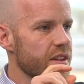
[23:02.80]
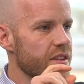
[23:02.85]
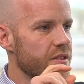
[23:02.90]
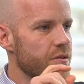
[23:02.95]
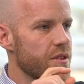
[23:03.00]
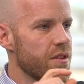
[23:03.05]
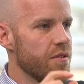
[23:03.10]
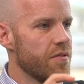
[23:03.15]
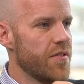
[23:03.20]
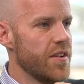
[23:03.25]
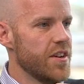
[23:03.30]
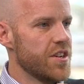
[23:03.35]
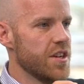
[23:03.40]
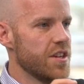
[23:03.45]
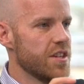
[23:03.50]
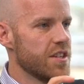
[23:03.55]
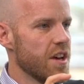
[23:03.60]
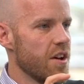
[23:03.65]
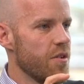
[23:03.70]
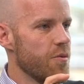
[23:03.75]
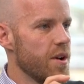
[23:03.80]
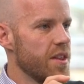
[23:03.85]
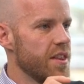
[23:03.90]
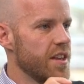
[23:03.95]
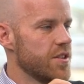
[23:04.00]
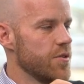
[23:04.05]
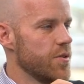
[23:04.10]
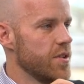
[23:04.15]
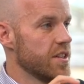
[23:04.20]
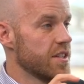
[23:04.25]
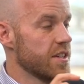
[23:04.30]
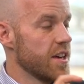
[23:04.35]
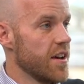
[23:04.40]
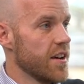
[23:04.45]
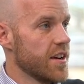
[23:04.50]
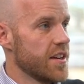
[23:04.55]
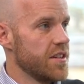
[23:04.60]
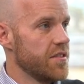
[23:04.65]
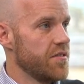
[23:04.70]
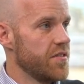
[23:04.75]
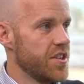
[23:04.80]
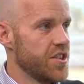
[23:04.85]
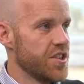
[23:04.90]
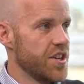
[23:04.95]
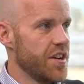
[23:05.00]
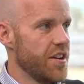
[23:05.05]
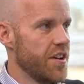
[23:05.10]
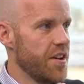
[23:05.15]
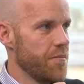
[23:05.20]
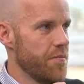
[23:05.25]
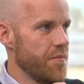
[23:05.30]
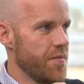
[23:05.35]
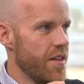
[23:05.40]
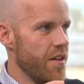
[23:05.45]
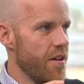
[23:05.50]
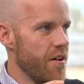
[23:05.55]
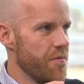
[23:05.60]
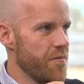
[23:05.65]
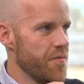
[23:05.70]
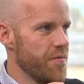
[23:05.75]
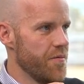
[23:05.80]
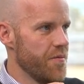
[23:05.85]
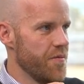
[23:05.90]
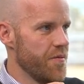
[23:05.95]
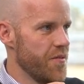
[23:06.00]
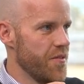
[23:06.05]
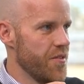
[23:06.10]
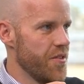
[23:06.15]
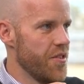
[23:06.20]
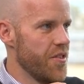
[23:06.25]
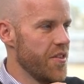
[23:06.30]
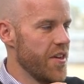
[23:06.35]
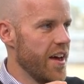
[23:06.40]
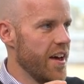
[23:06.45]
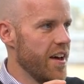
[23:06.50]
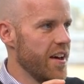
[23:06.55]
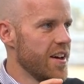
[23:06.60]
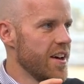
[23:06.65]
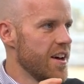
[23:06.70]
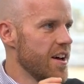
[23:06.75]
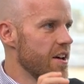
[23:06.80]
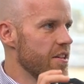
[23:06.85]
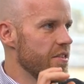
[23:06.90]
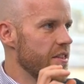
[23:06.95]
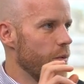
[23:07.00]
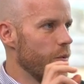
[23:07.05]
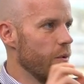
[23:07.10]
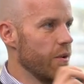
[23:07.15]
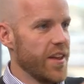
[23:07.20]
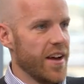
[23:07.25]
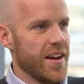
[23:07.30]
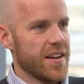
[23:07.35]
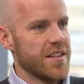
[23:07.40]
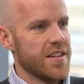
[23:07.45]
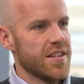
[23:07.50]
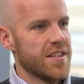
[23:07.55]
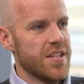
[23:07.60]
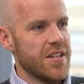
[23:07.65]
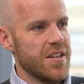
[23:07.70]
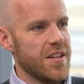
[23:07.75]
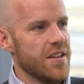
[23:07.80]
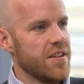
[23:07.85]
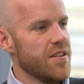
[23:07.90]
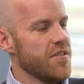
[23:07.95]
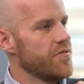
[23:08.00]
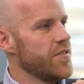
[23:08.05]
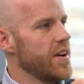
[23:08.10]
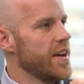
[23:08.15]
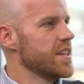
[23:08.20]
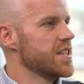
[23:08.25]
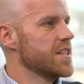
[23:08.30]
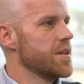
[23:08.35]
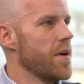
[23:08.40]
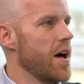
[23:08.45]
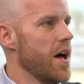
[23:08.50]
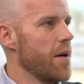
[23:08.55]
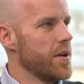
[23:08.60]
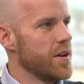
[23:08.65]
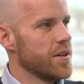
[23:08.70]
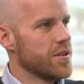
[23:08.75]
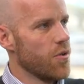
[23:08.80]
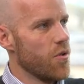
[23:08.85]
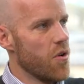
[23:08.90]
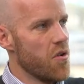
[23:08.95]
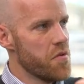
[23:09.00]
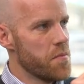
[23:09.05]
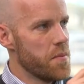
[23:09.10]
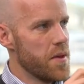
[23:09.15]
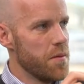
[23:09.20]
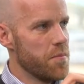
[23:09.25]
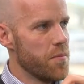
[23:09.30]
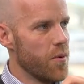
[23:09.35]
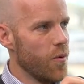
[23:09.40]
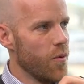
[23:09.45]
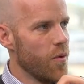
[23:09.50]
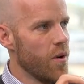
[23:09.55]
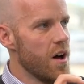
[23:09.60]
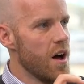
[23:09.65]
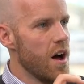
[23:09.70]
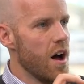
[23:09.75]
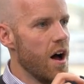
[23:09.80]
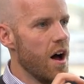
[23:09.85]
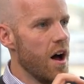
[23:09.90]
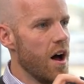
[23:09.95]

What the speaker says: with the phishing, so when they're doing the targeted phishing there, they'll want access to finance department or other people. But